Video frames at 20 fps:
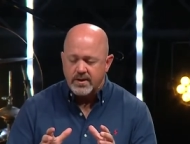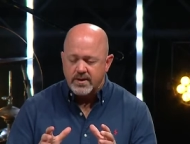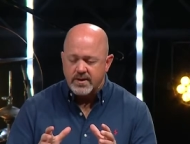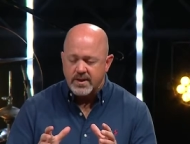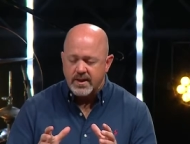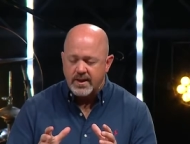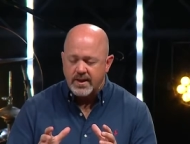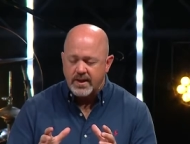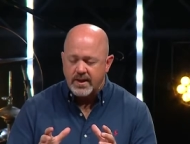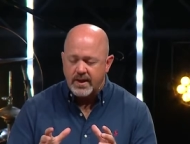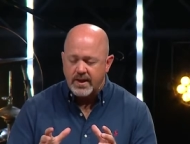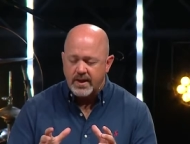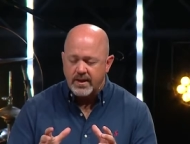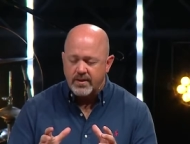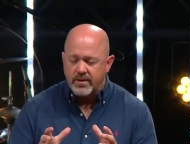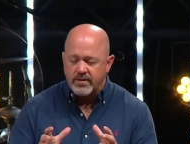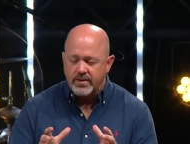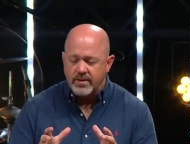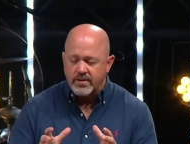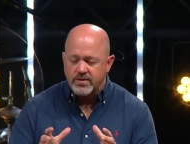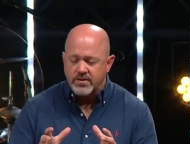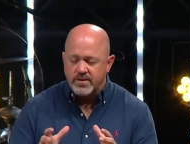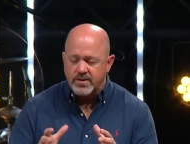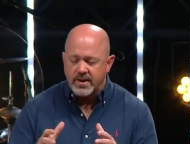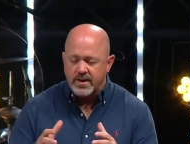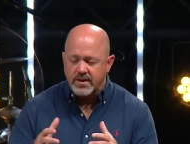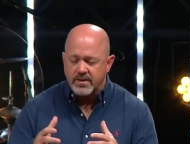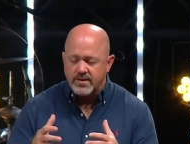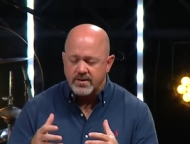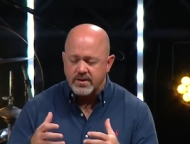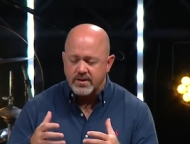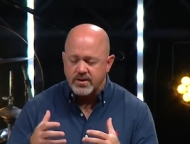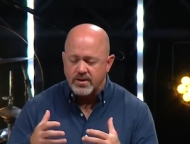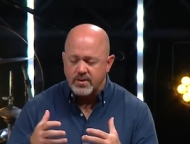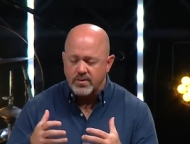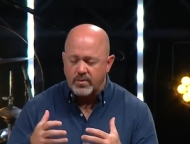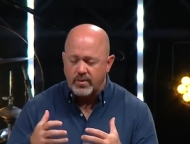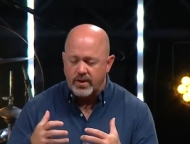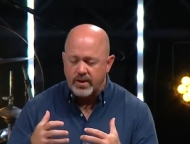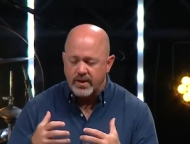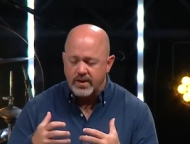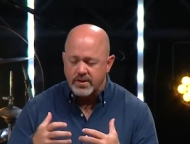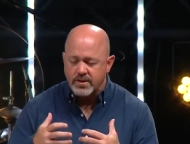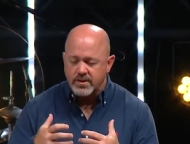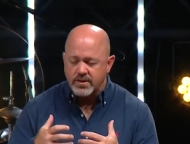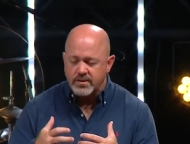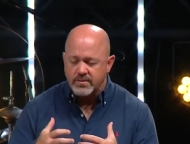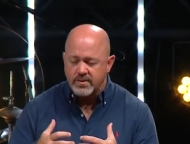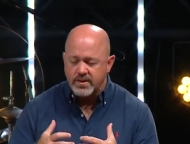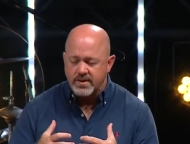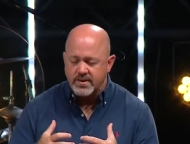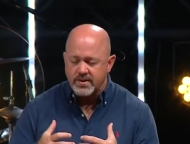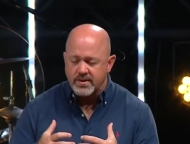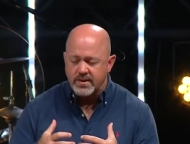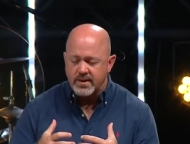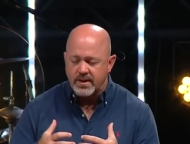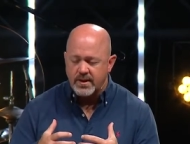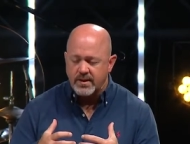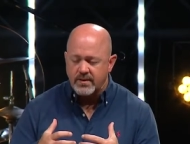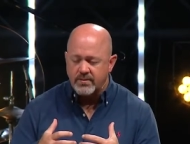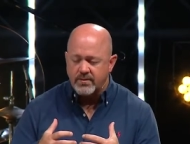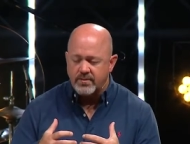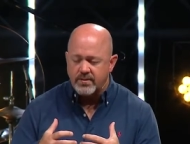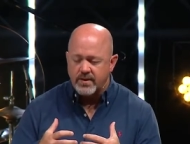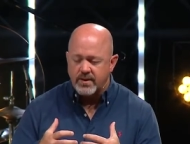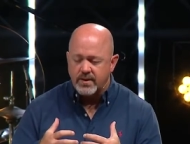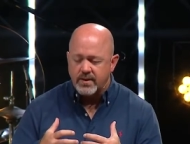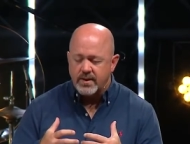to hear those things that you want us to receive.